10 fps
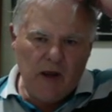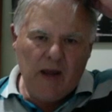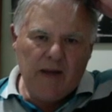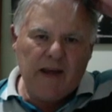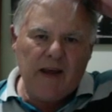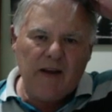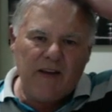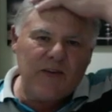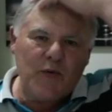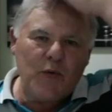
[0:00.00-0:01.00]
Now,
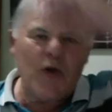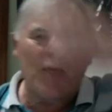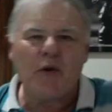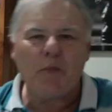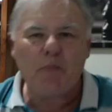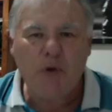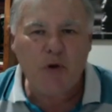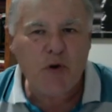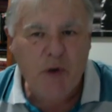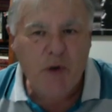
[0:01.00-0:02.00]
it's a real
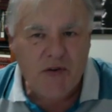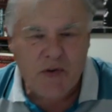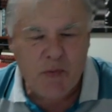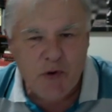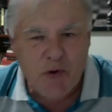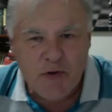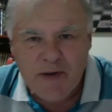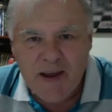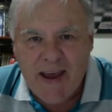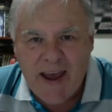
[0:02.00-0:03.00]
computer-esque move,
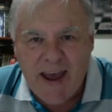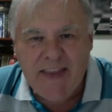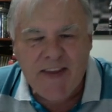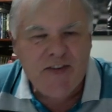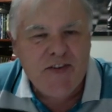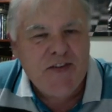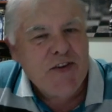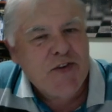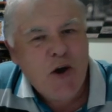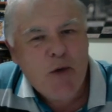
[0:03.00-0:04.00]
and this is the
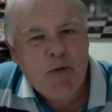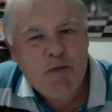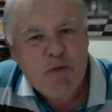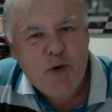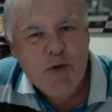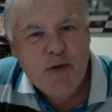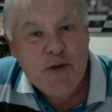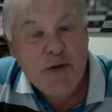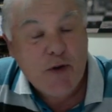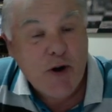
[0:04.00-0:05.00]
type of move that
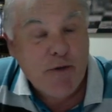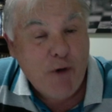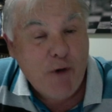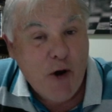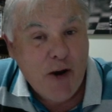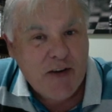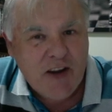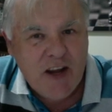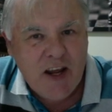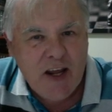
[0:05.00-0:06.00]
you've got to find
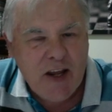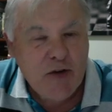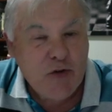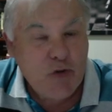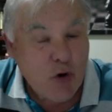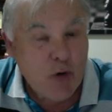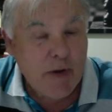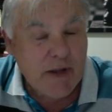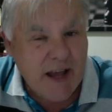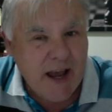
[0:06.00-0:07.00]
in
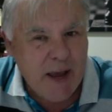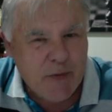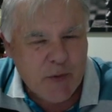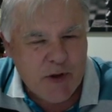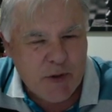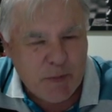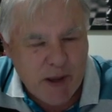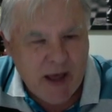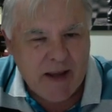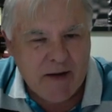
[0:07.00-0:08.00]
tournament games when you're
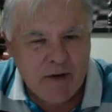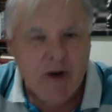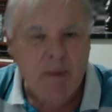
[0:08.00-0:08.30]
playing, right?